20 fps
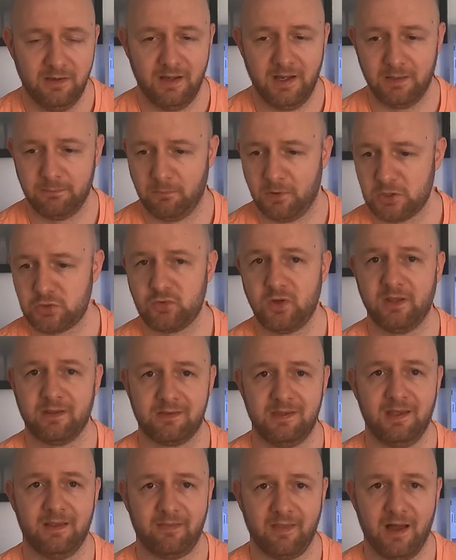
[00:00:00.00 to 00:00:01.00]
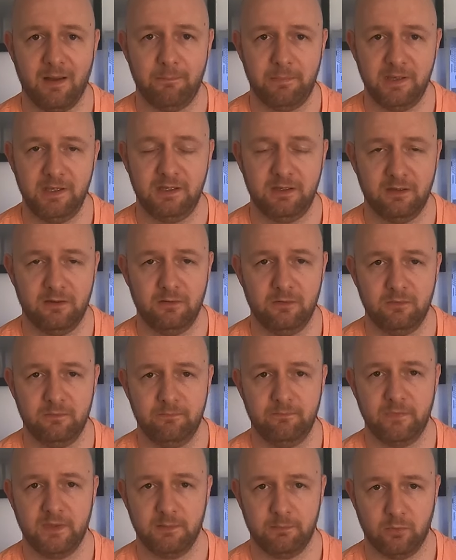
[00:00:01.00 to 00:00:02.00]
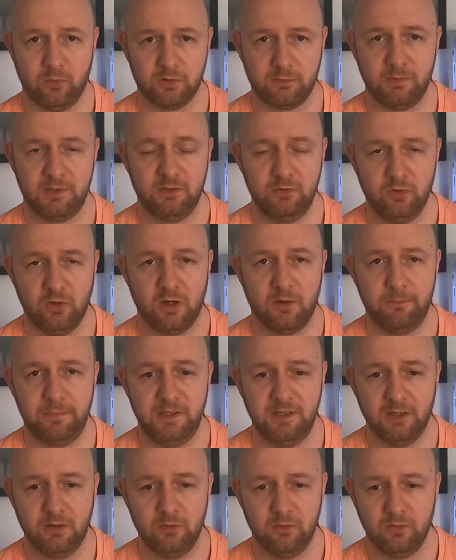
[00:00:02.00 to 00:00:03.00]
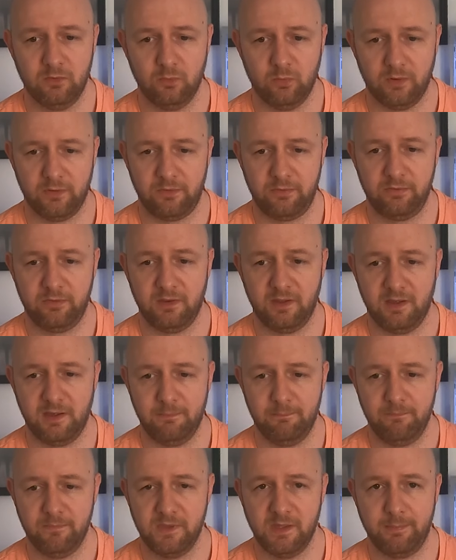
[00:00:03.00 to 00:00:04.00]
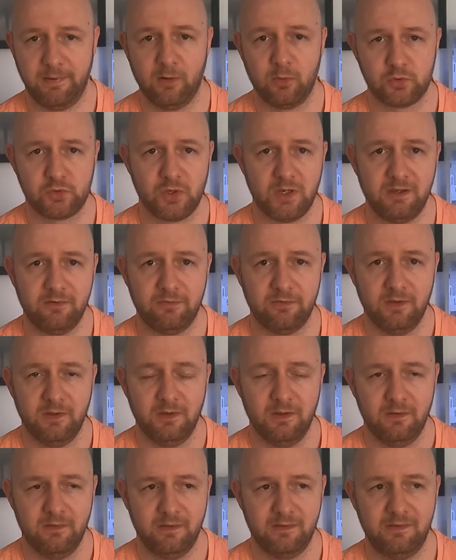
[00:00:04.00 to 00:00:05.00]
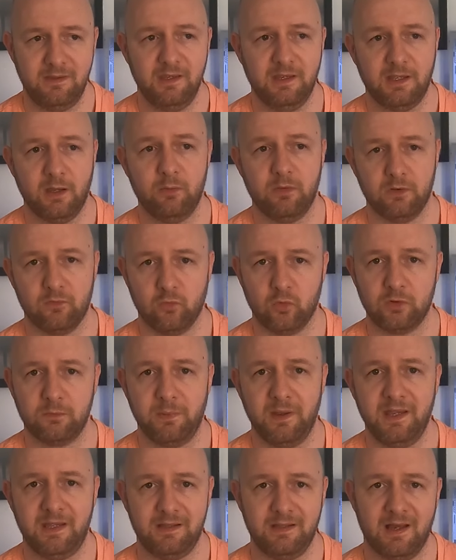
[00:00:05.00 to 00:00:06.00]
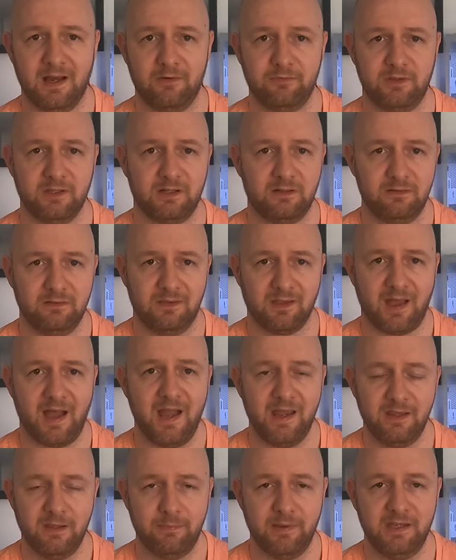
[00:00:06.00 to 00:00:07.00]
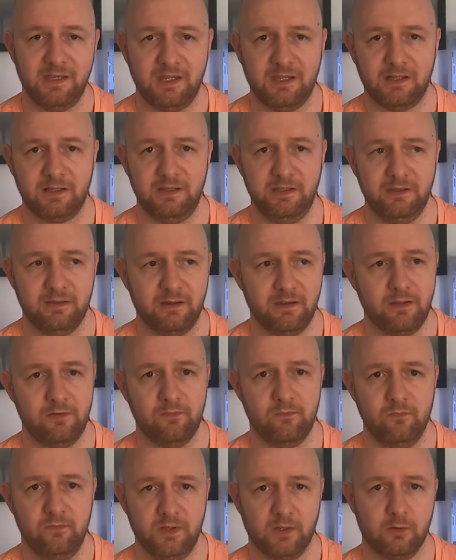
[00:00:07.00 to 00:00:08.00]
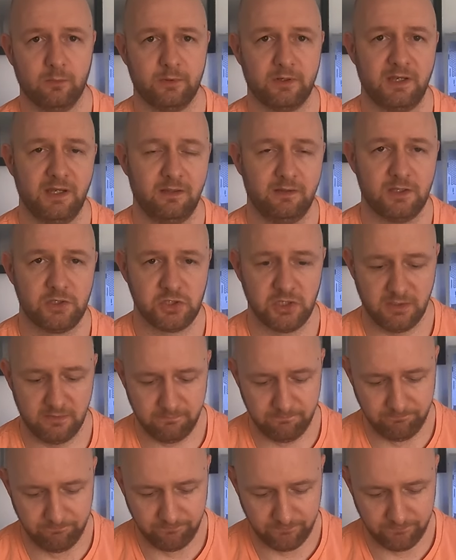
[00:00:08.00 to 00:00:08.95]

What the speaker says: I'd much rather take that bike out, the Boardman URB out with the belt drive, than take out the road bike and have to dry the bike, clean it and re-lubricate the chain.